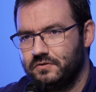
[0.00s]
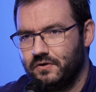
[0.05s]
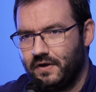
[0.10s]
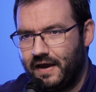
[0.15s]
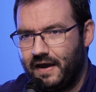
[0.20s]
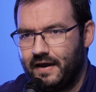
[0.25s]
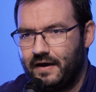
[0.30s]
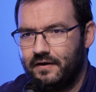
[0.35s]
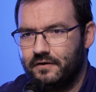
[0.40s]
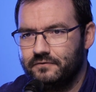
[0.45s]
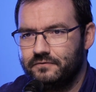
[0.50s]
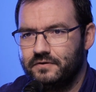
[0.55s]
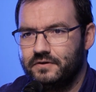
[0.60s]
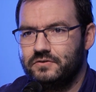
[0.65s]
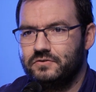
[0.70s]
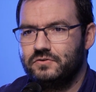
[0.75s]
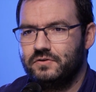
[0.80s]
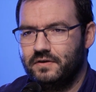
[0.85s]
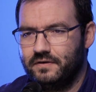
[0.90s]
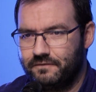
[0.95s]
to have.
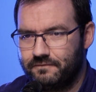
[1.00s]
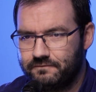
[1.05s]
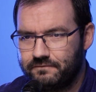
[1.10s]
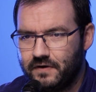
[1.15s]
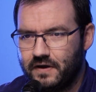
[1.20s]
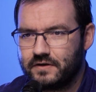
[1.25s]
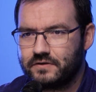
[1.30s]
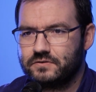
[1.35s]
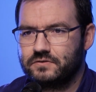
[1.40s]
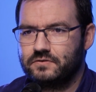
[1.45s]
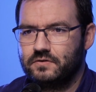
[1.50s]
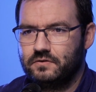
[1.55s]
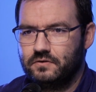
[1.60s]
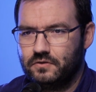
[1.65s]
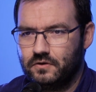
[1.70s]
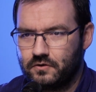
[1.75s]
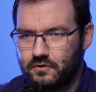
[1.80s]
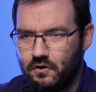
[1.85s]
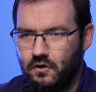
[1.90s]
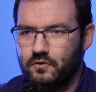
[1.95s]
It affects
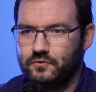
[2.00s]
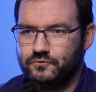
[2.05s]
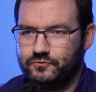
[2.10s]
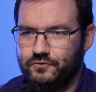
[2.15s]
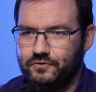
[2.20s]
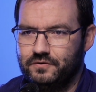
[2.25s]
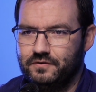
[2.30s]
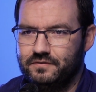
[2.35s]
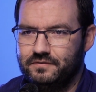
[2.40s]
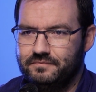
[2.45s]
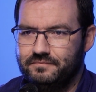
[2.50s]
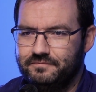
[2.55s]
the culture.